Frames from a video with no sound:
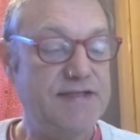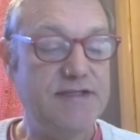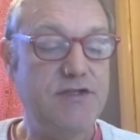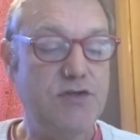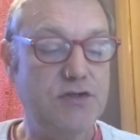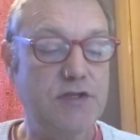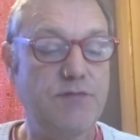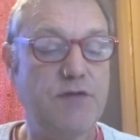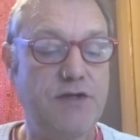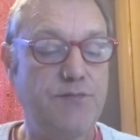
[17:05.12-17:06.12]
is usually
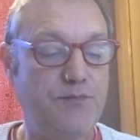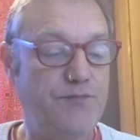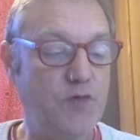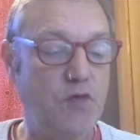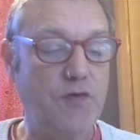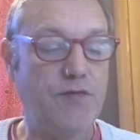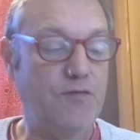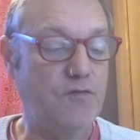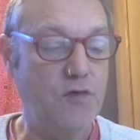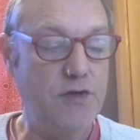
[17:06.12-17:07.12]
when you thought
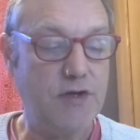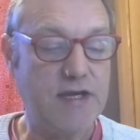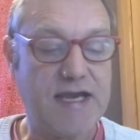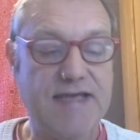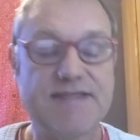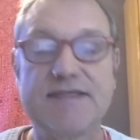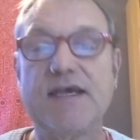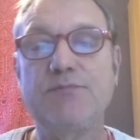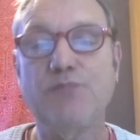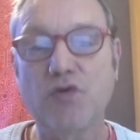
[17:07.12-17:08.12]
through your case
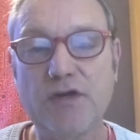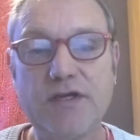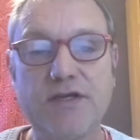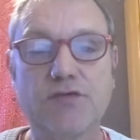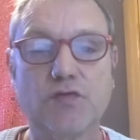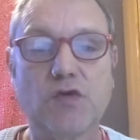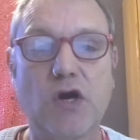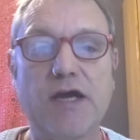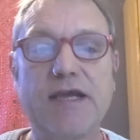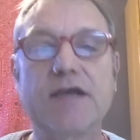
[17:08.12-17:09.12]
and put it into
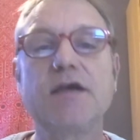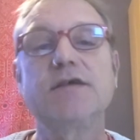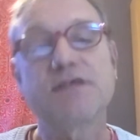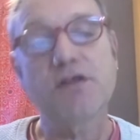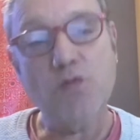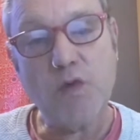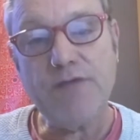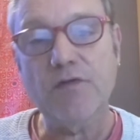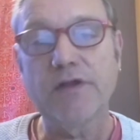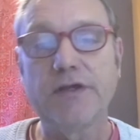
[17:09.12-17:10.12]
writing so that
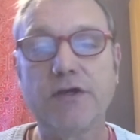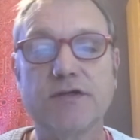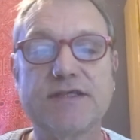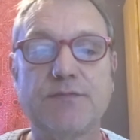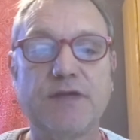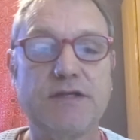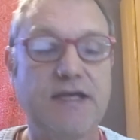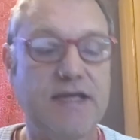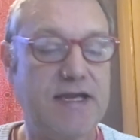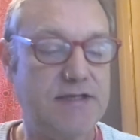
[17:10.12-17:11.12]
we've really got something to
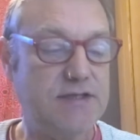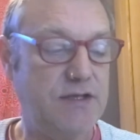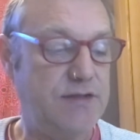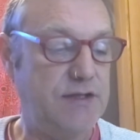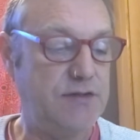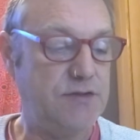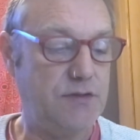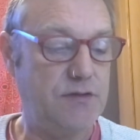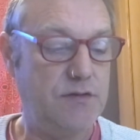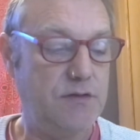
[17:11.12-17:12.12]
get our teeth into.
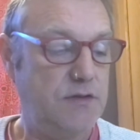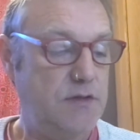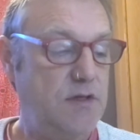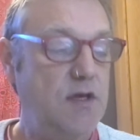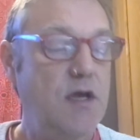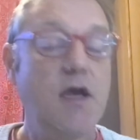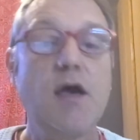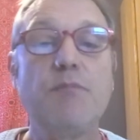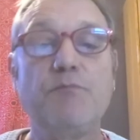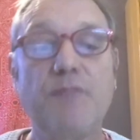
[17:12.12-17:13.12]

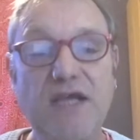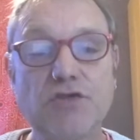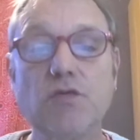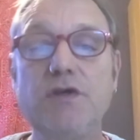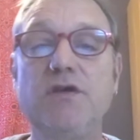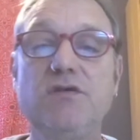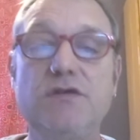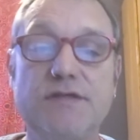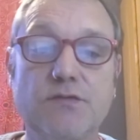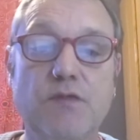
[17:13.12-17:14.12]
Make sure you
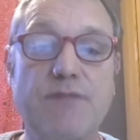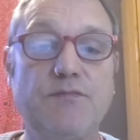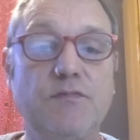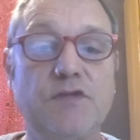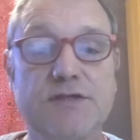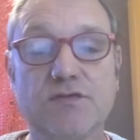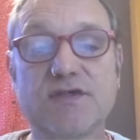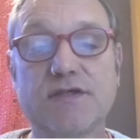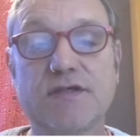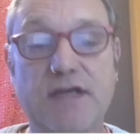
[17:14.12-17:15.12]
use the
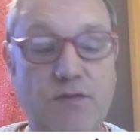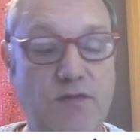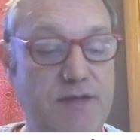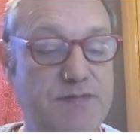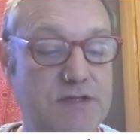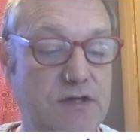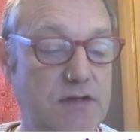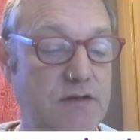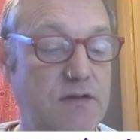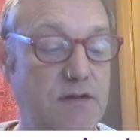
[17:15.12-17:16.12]
resources on our website.
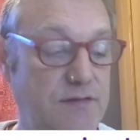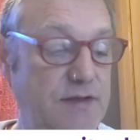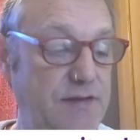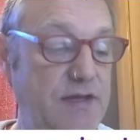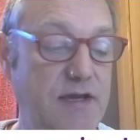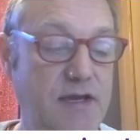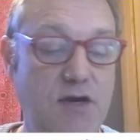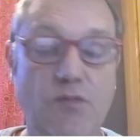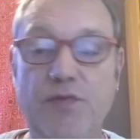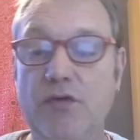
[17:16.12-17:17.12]
They're there to
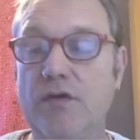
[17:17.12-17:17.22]
help you.